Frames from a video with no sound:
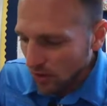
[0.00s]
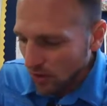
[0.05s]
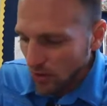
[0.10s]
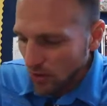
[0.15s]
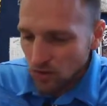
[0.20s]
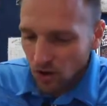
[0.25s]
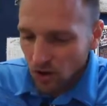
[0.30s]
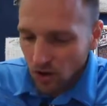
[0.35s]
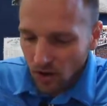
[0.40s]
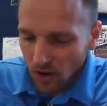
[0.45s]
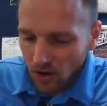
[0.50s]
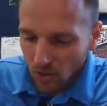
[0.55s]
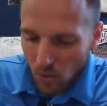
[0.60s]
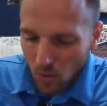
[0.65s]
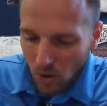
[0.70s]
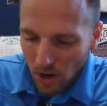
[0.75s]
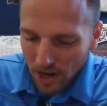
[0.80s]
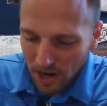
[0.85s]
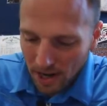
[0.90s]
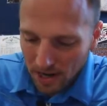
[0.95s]
those on the
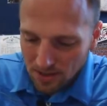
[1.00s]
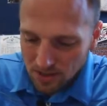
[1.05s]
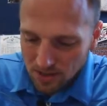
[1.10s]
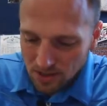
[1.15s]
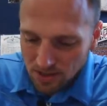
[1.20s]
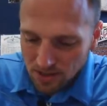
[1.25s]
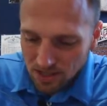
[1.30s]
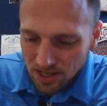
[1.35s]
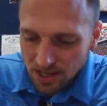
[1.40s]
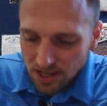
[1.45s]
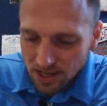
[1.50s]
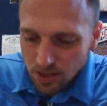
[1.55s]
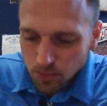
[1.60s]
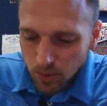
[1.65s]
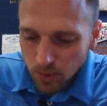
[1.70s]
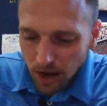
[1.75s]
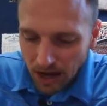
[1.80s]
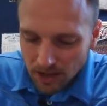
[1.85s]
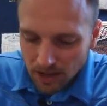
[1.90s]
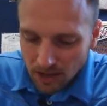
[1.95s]
y-axis. It is
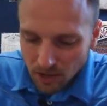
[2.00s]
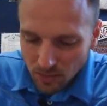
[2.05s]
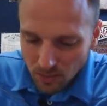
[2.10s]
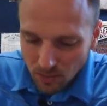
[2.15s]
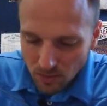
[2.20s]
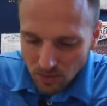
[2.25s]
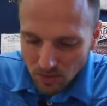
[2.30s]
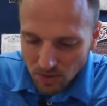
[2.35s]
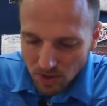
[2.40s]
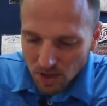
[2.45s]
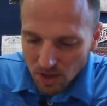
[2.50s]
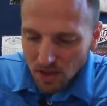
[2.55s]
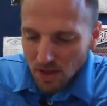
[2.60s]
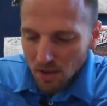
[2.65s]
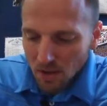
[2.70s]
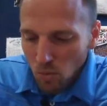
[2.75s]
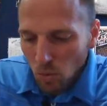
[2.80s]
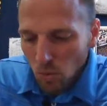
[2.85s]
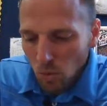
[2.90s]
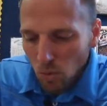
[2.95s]
possible.
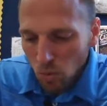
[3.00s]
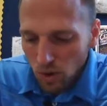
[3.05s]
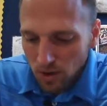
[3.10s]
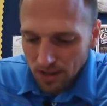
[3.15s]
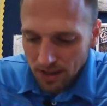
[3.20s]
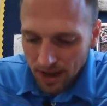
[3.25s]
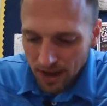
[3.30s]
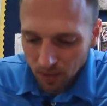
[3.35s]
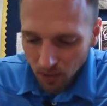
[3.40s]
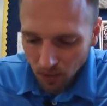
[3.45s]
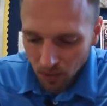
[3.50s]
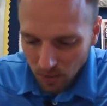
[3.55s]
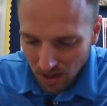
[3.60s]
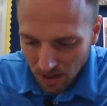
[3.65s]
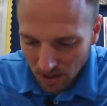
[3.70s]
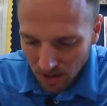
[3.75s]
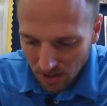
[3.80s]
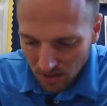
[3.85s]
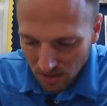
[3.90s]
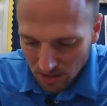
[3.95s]
W what that would
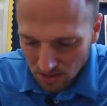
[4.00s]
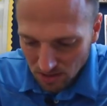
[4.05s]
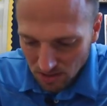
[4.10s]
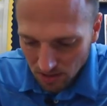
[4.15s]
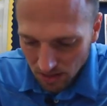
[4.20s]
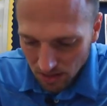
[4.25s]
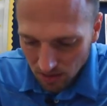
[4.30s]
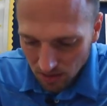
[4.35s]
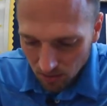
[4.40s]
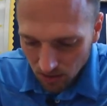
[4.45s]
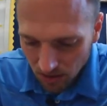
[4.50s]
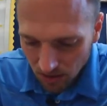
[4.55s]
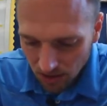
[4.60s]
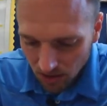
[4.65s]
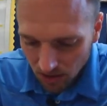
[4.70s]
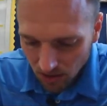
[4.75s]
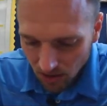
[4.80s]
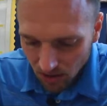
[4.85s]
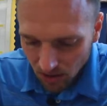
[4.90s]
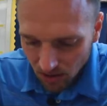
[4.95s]
be, this line right
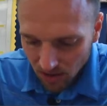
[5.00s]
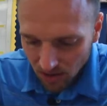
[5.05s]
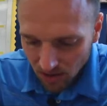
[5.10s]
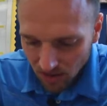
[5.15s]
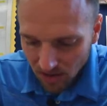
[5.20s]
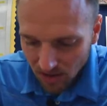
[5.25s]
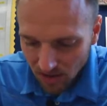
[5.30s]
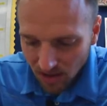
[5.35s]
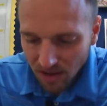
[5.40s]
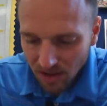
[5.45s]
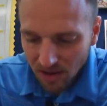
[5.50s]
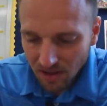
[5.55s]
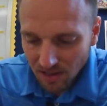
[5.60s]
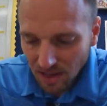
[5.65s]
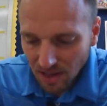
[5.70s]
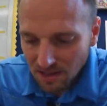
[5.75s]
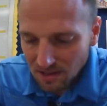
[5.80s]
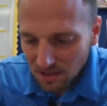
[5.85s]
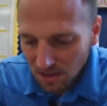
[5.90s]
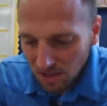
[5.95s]
here,
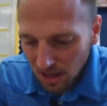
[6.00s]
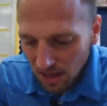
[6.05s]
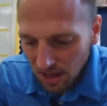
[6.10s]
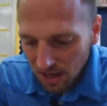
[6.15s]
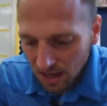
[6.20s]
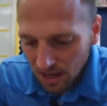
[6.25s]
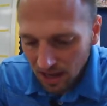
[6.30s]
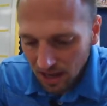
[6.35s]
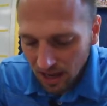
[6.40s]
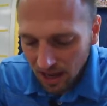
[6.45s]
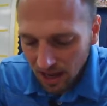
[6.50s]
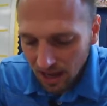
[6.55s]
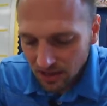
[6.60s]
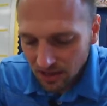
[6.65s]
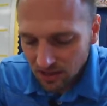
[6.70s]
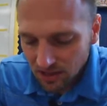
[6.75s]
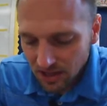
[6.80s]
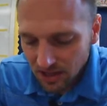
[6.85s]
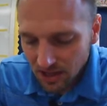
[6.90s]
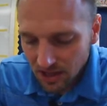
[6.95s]
that's line
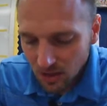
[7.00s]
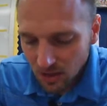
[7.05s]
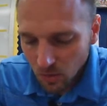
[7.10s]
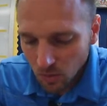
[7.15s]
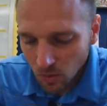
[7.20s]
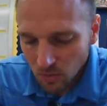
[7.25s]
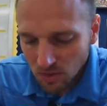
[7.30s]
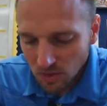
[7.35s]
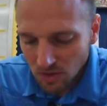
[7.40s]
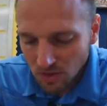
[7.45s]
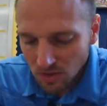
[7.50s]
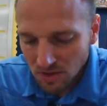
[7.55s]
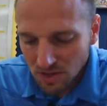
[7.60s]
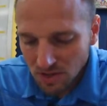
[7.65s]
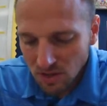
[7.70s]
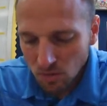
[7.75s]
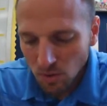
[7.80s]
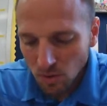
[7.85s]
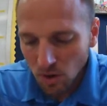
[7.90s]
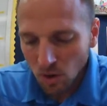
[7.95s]
x equals
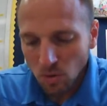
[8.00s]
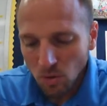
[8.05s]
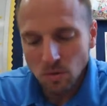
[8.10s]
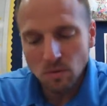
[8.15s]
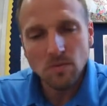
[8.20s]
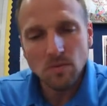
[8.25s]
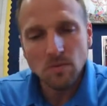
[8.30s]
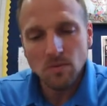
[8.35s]
0.